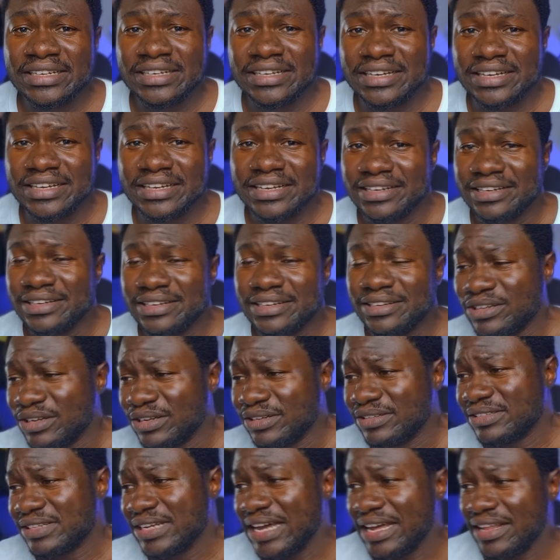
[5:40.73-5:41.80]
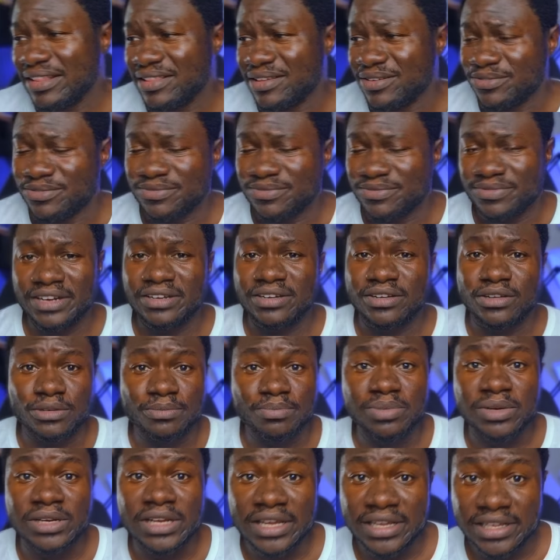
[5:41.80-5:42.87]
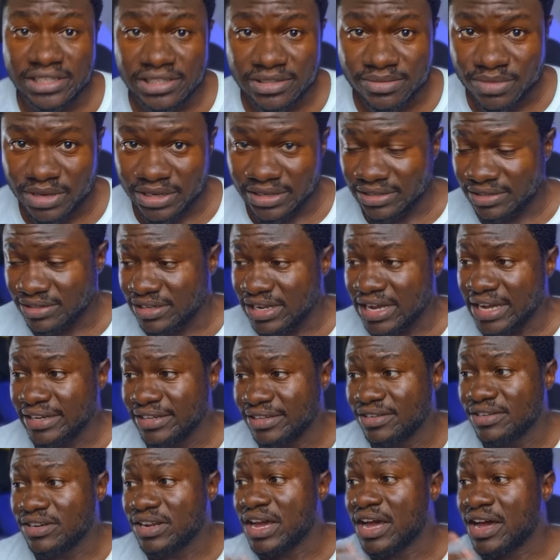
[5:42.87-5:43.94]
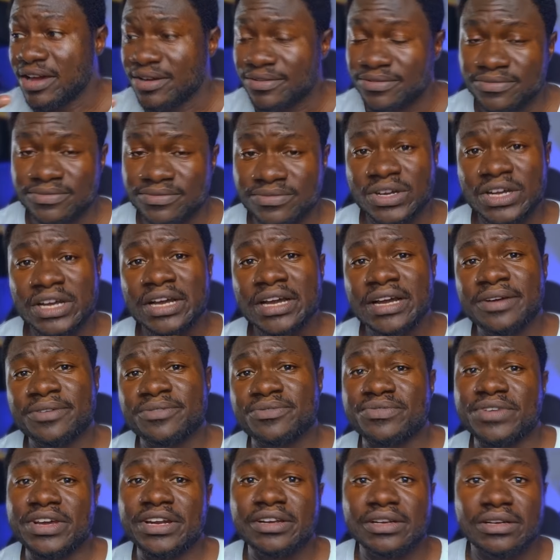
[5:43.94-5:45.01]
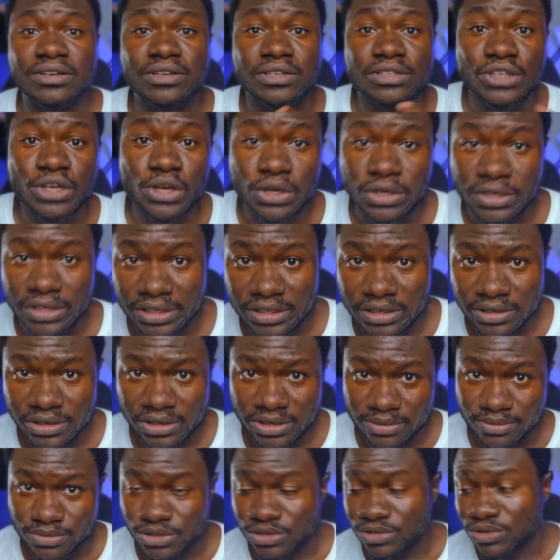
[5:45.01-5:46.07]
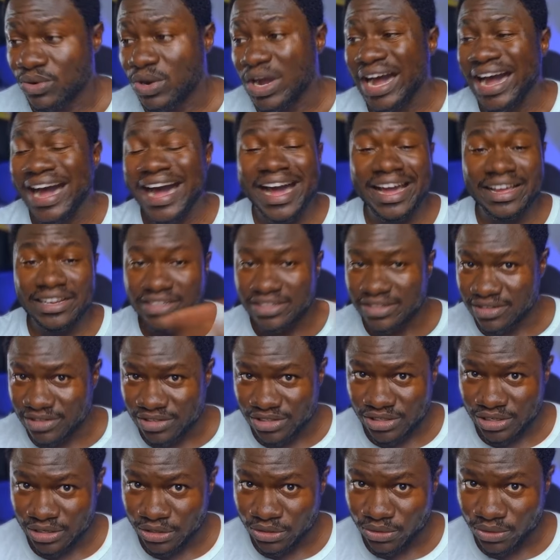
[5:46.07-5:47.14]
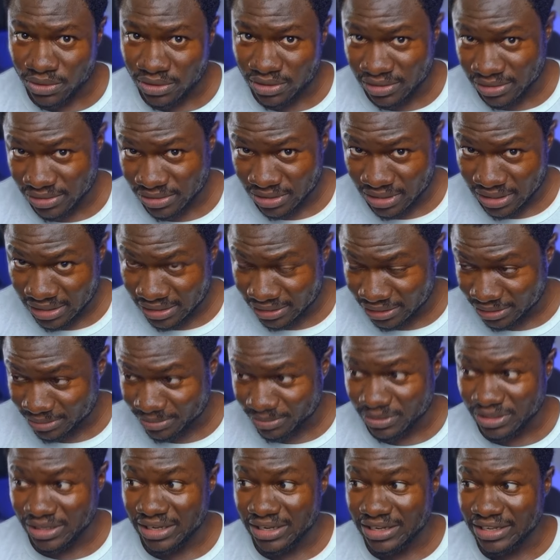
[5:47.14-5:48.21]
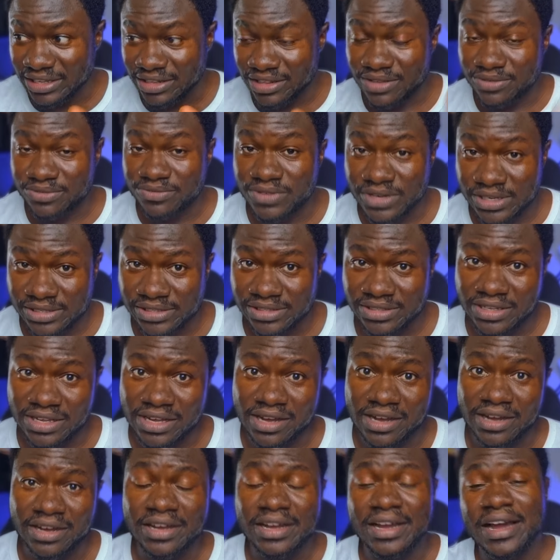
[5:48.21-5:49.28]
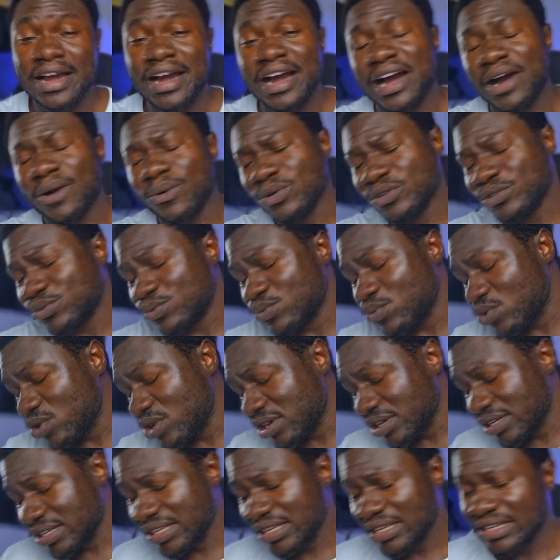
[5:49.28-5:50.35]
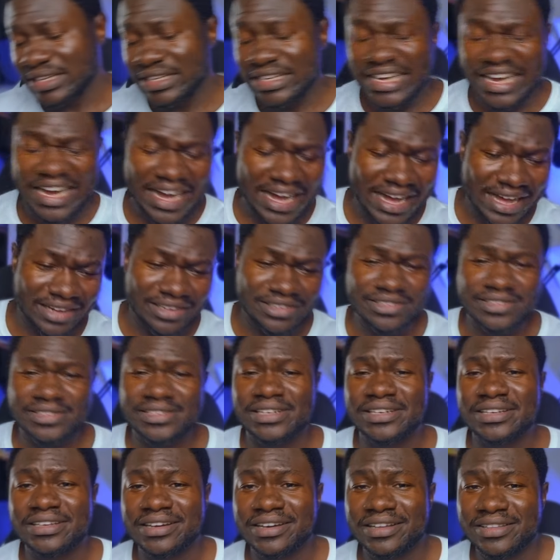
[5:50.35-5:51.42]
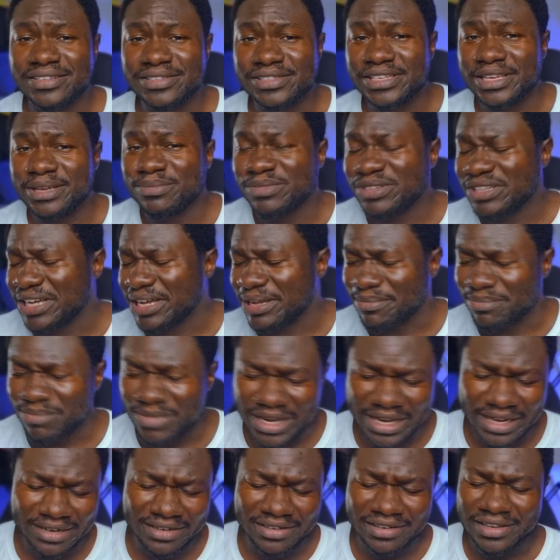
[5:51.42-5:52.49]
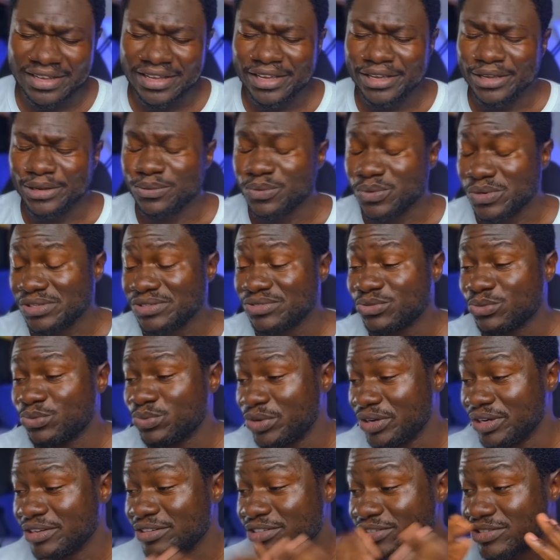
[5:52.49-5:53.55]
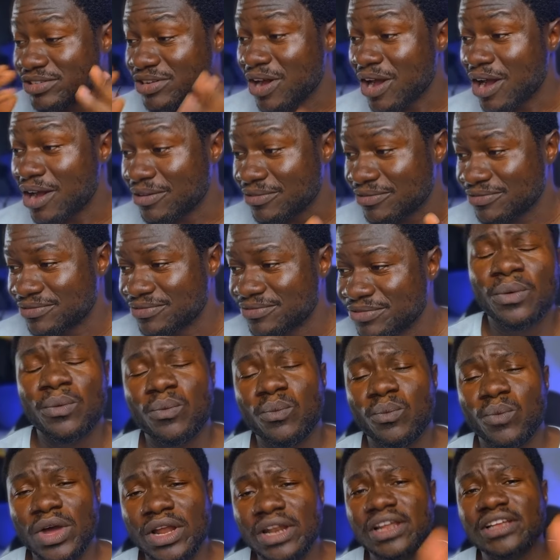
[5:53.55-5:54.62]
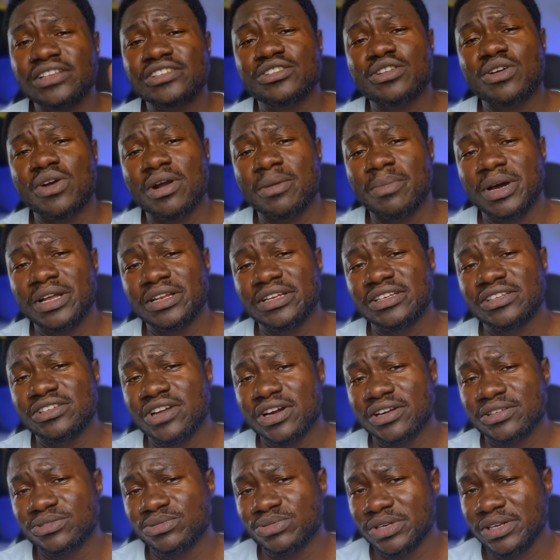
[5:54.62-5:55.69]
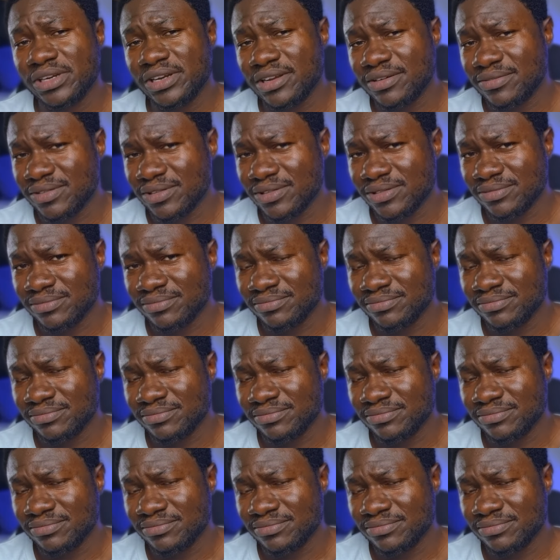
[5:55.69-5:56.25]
not at a very good placement. I didn't have very good curriculum. So I didn't secure the scholarship in the first year. I was working and studying at the same time. Man, it was really tough. Well, let's talk about the doctorate level.